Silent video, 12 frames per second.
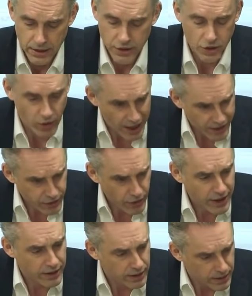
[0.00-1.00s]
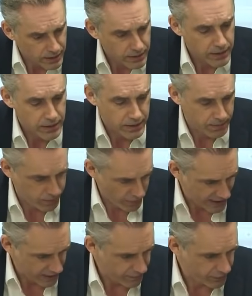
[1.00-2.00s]
So I thought, to
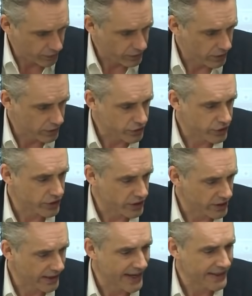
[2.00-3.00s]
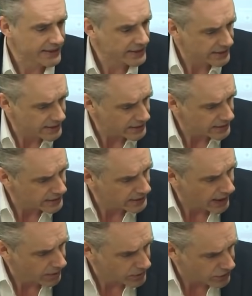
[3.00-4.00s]
bring full closure to the class,
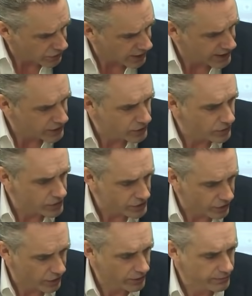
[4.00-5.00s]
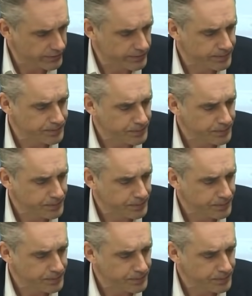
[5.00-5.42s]
I was trying to solve